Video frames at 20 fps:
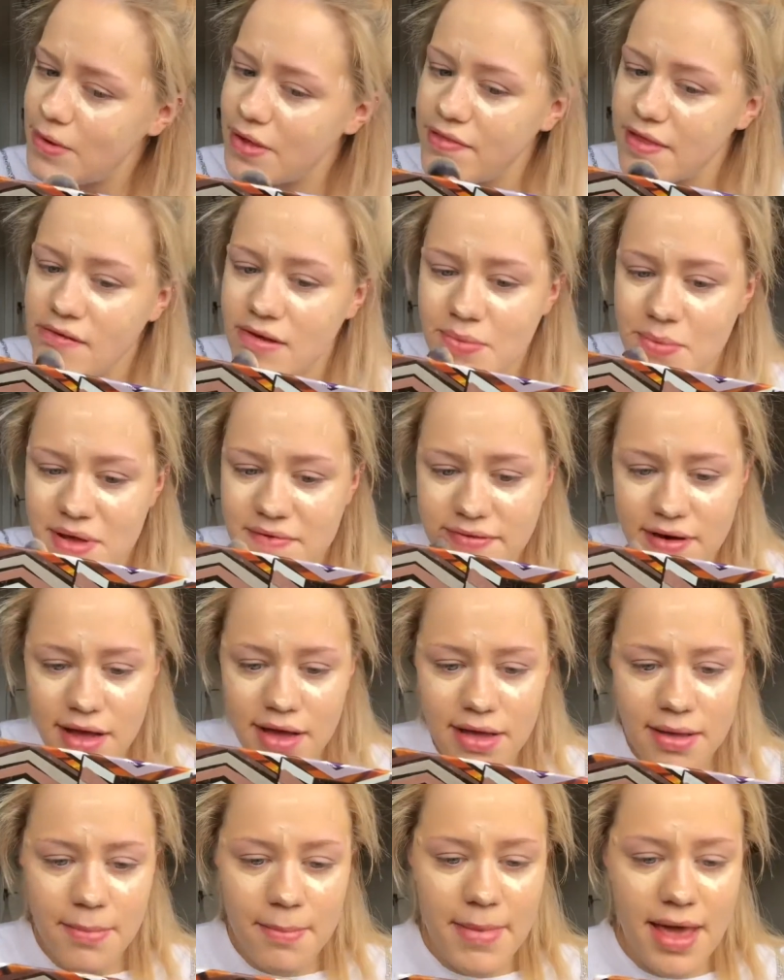bother with
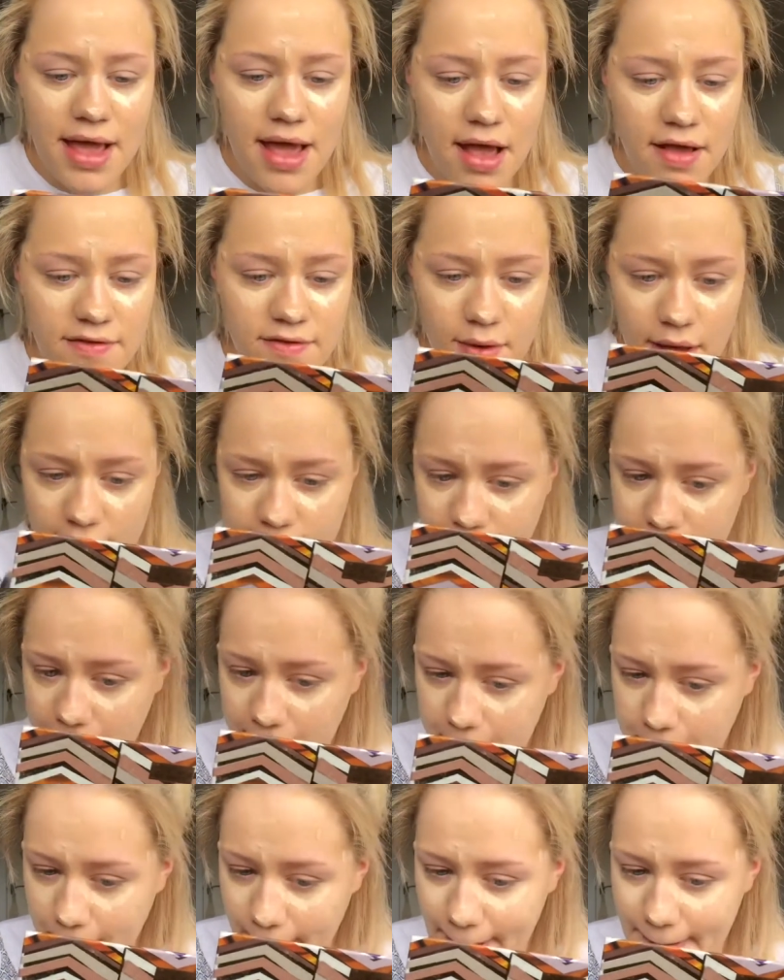like making sure
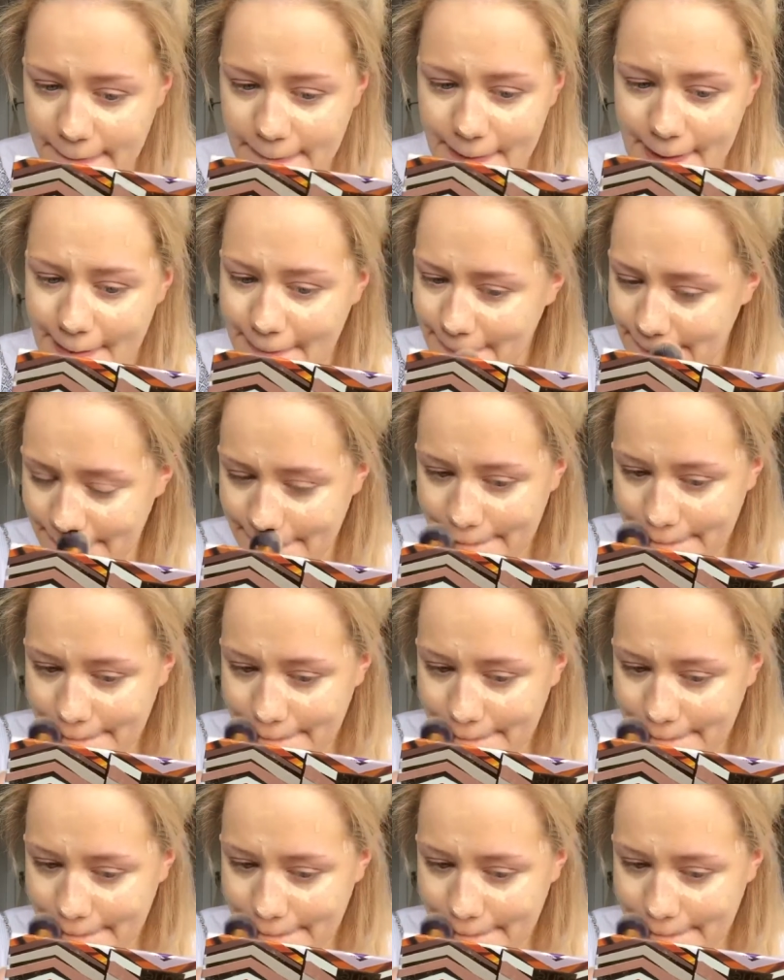everything's perfect.